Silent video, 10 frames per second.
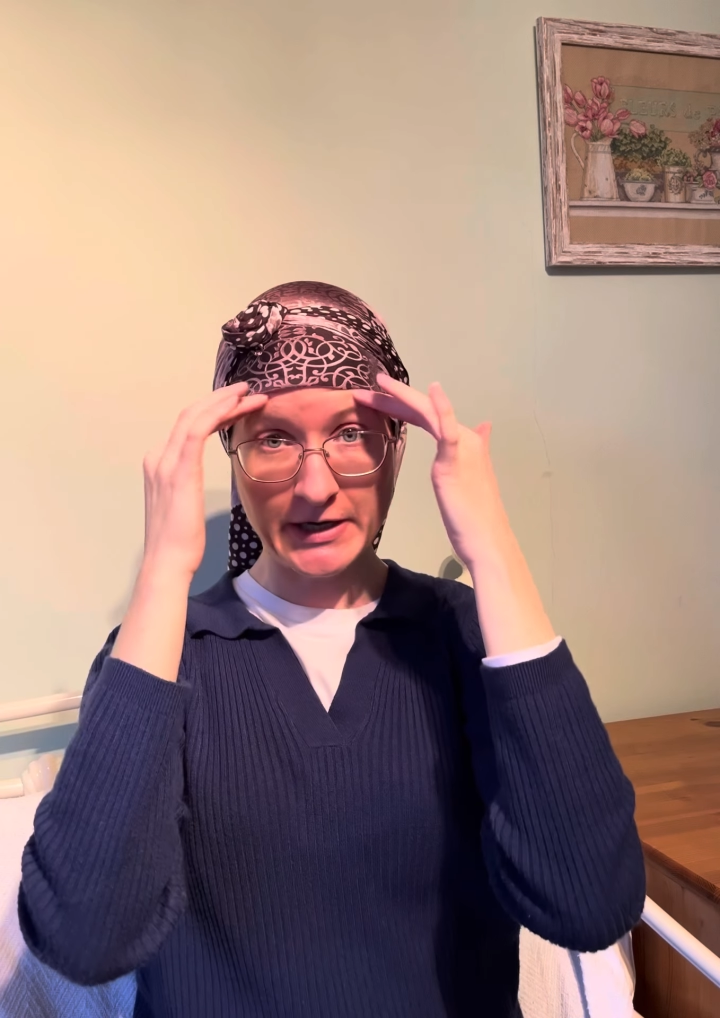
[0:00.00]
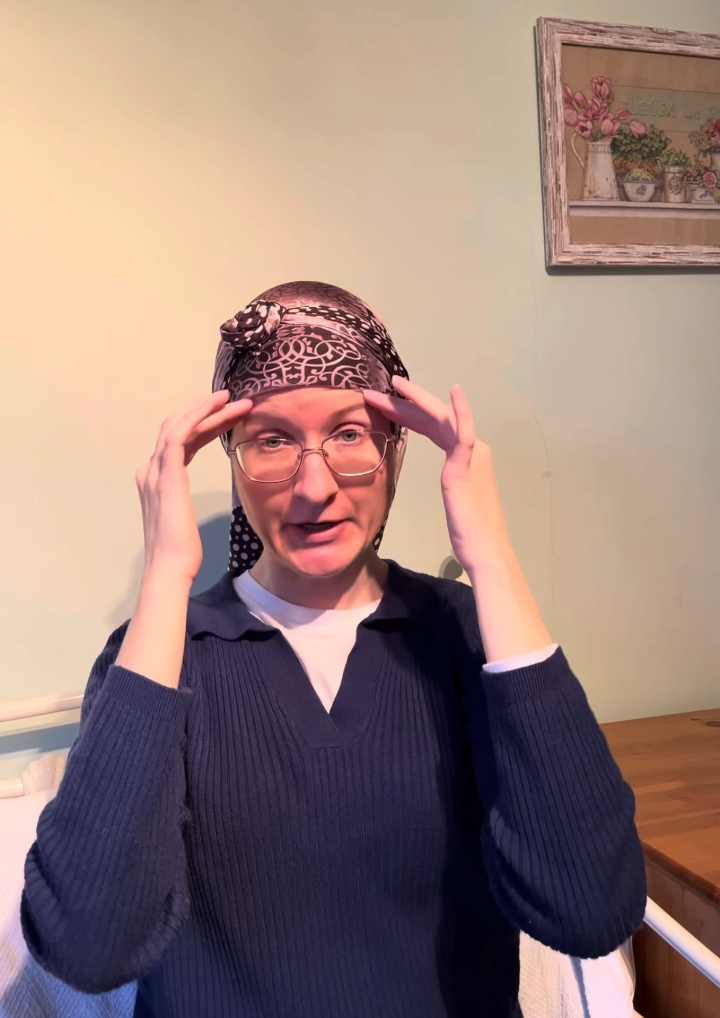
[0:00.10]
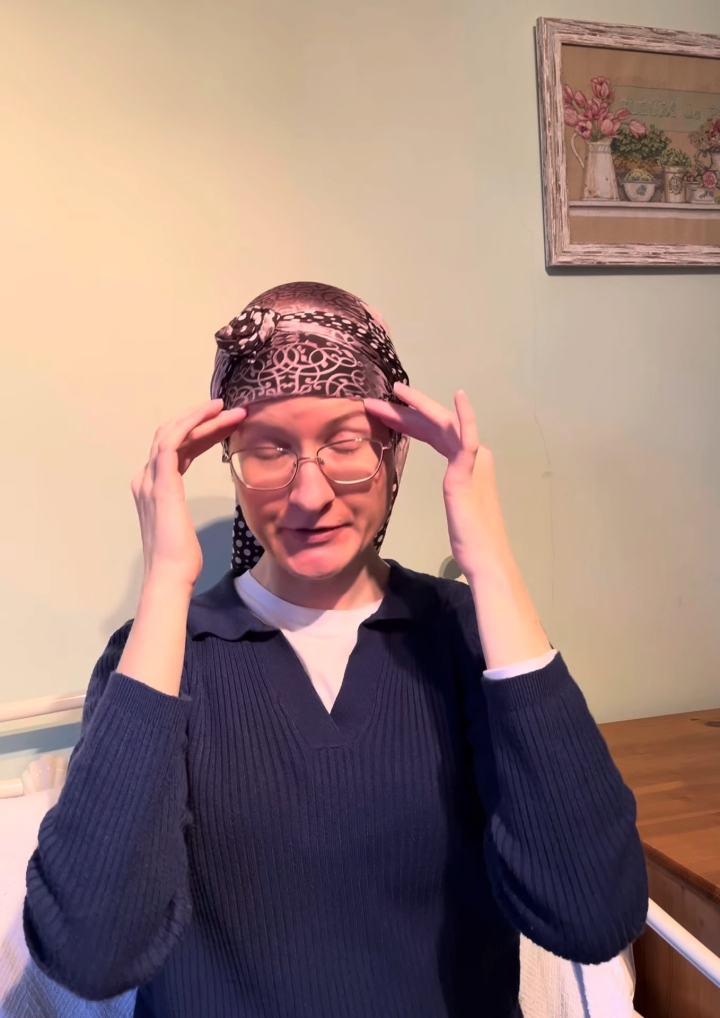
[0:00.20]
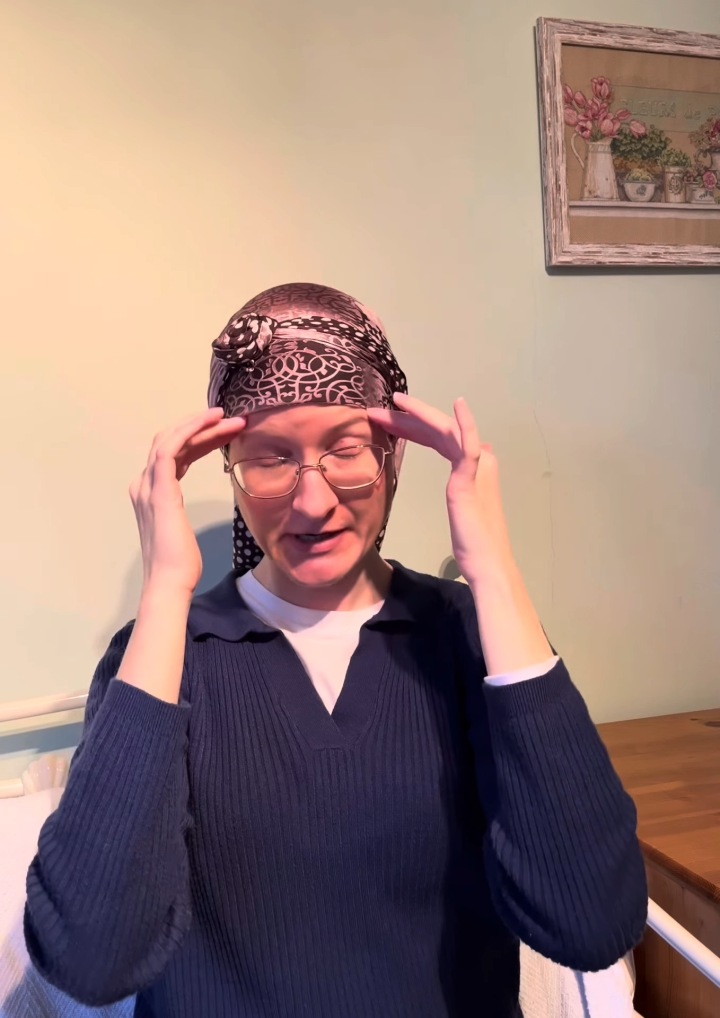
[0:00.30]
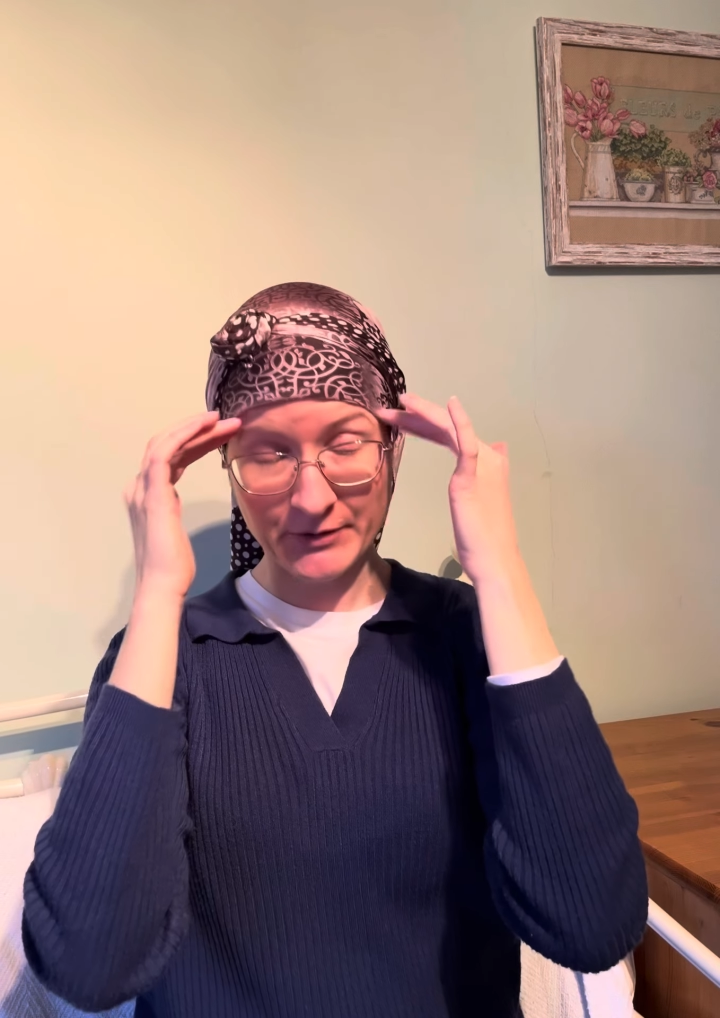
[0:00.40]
low down